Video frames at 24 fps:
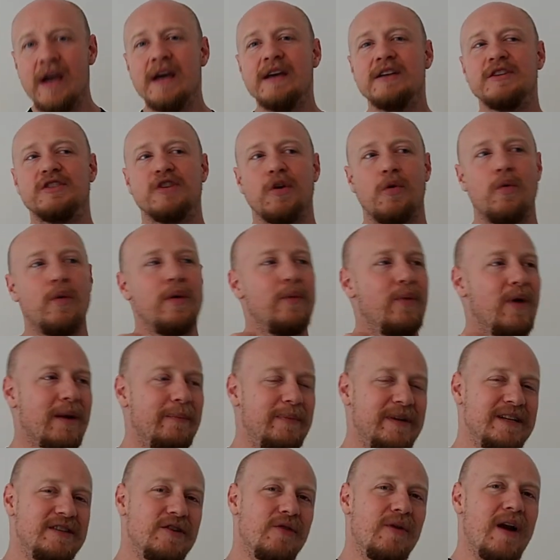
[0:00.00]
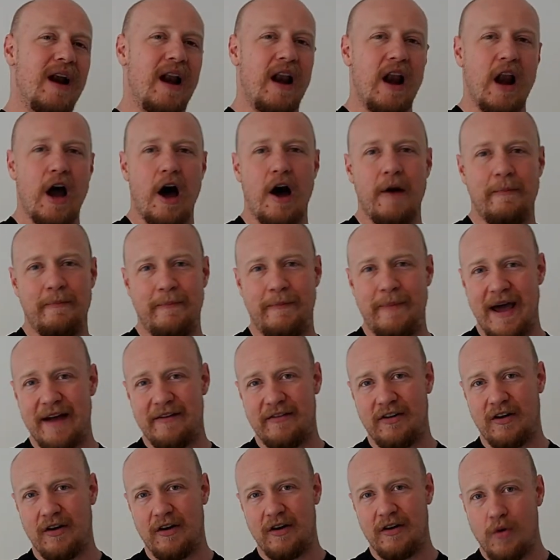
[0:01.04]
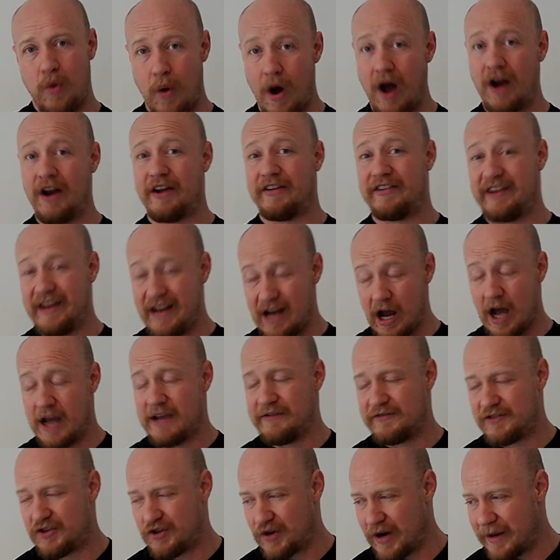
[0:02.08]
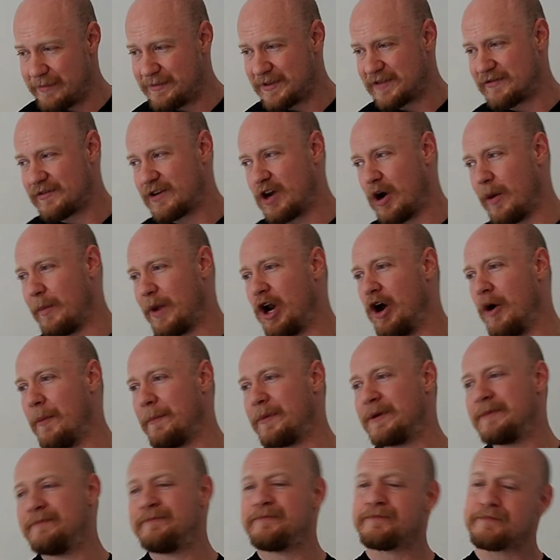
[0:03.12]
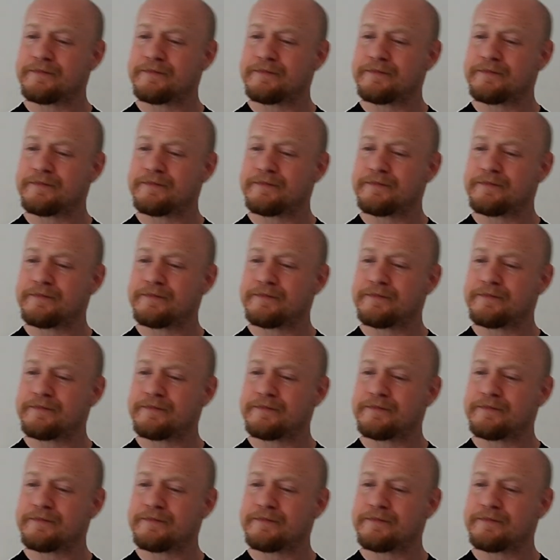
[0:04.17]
so we will be doing a lot better quality live streams coming up.